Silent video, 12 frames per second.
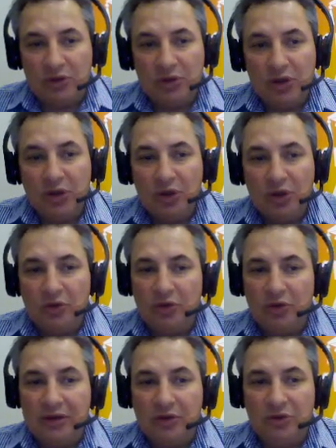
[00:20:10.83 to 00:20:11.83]
was
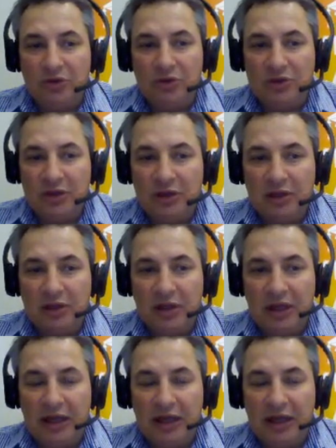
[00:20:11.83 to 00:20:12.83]
create the user
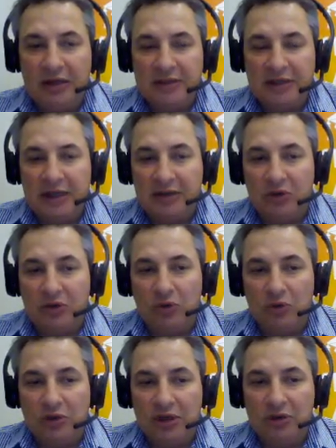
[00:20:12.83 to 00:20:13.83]
and select the
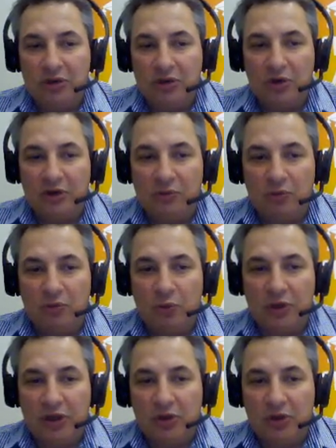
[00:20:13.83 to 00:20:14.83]
course that you want
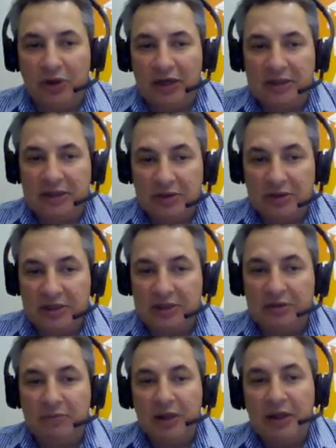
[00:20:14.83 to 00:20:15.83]
within your RTO
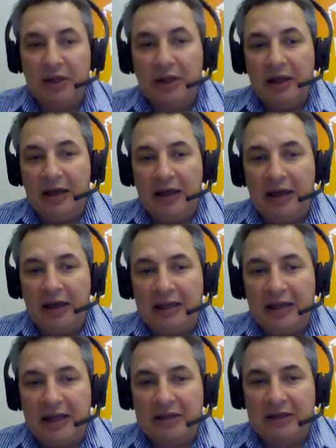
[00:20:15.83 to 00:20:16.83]
system, and get
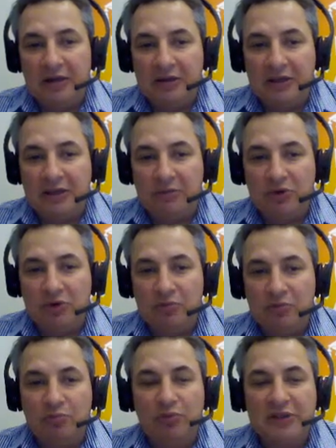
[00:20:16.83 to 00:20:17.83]
that RTO system to
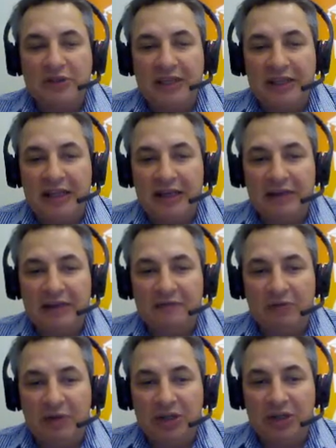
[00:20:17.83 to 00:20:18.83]
present that
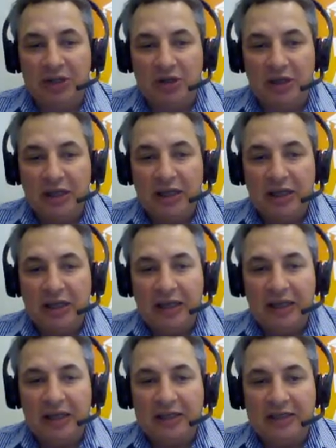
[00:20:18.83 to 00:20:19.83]
information
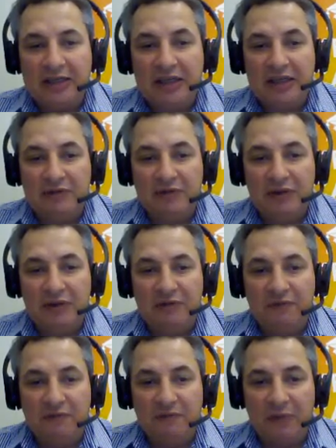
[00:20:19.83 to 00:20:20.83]
in a
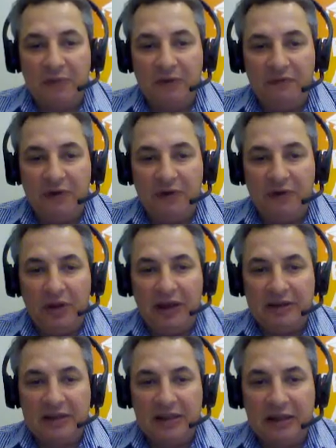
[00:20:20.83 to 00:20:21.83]
CSV file
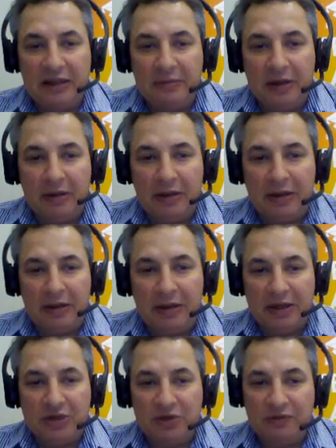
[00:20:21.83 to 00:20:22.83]
that
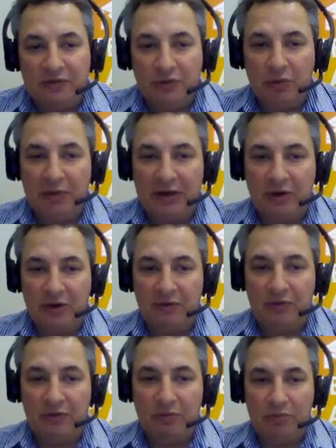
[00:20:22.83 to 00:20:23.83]
matches the format
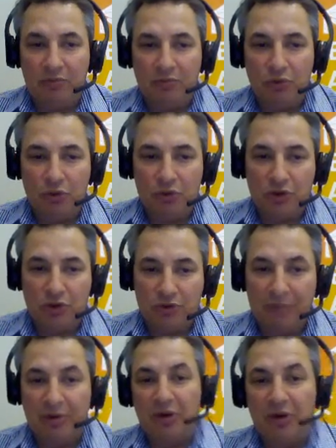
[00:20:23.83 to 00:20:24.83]
of the Moodle
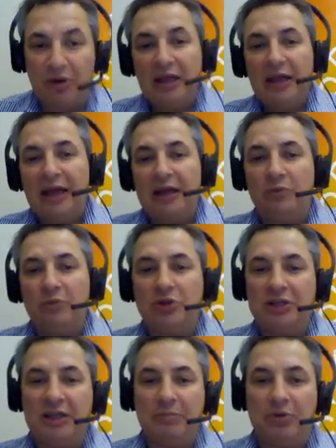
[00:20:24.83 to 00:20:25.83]
user upload, and it would
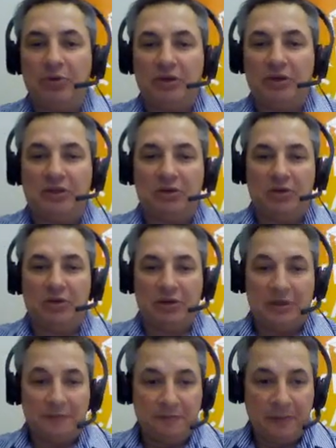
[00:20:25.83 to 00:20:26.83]
just get processed
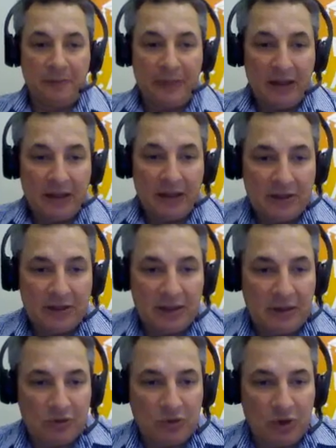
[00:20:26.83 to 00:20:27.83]
across. So
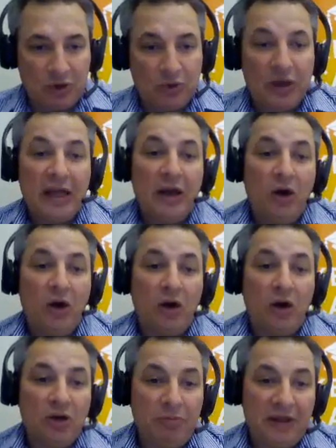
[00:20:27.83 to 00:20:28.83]
that was quite good.
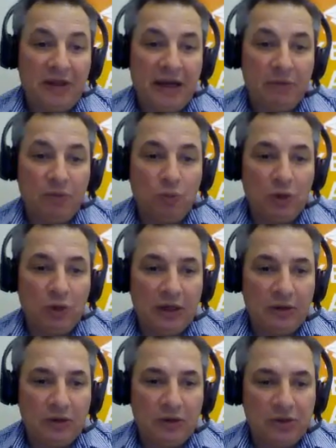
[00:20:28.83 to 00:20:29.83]
On top of that,
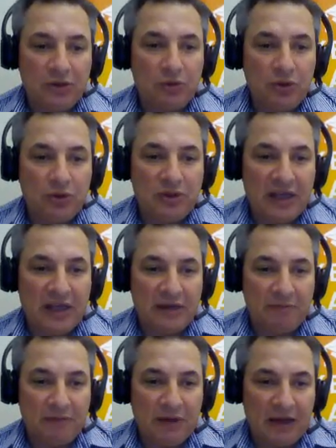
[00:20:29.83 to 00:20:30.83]
we still use
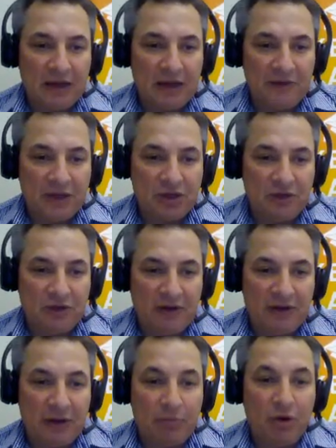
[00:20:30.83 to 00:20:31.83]
that feature of
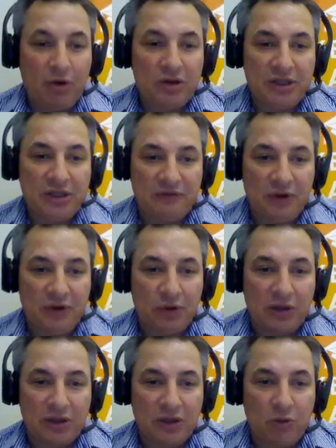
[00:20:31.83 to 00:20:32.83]
having a processed
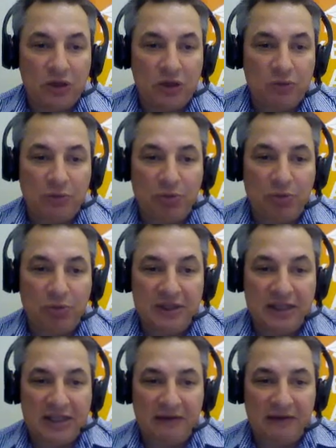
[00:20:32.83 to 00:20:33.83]
folder. So once we
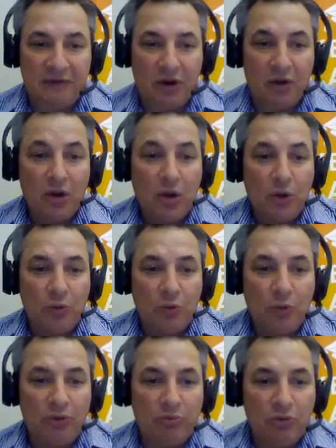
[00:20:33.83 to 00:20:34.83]
processed that file,
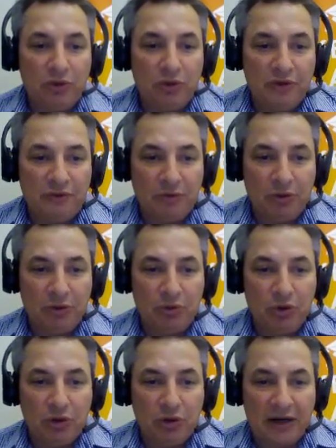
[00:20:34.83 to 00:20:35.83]
we removed it from the
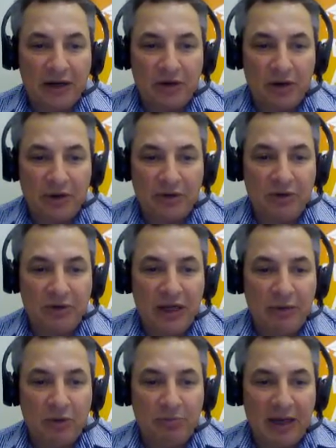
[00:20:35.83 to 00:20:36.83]
Moodle data directory
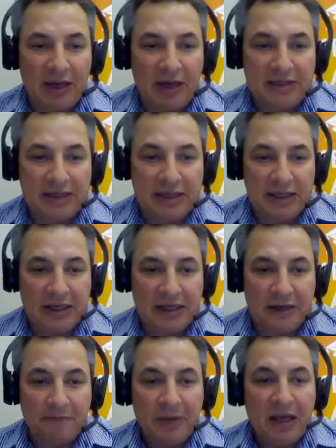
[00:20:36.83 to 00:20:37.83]
and we placed it in
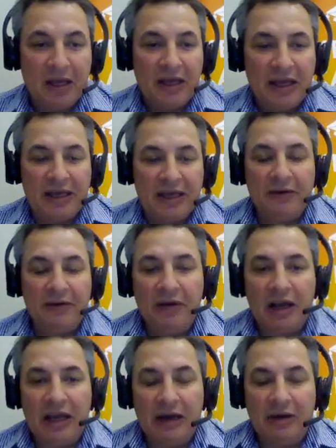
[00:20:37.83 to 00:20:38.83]
here. Again,
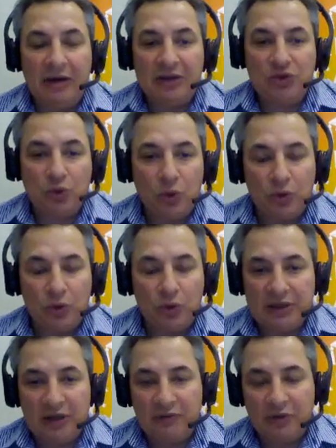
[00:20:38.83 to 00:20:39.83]
allowing us to
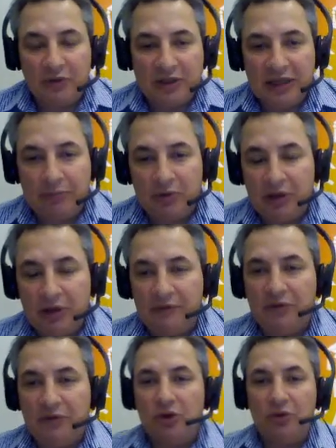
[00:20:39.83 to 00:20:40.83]
audit. So for example,
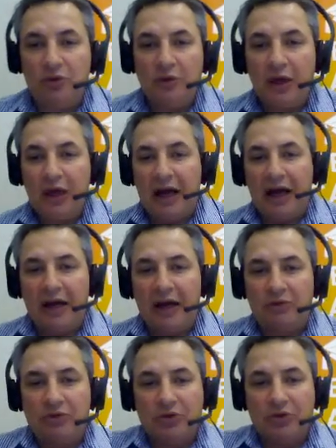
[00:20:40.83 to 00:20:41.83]
if you knew
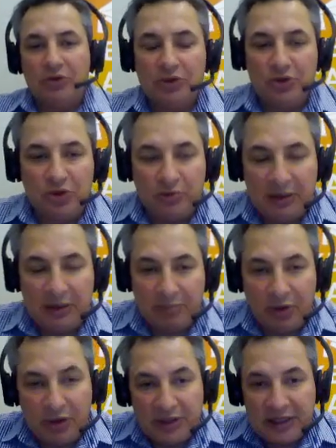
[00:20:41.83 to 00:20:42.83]
100 users should have been
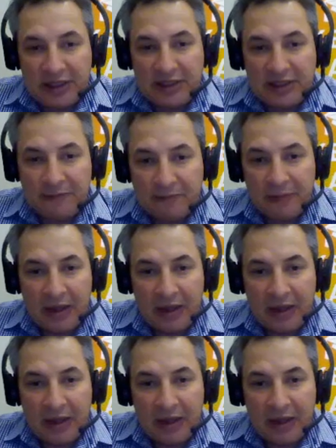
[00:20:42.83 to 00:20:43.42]
processed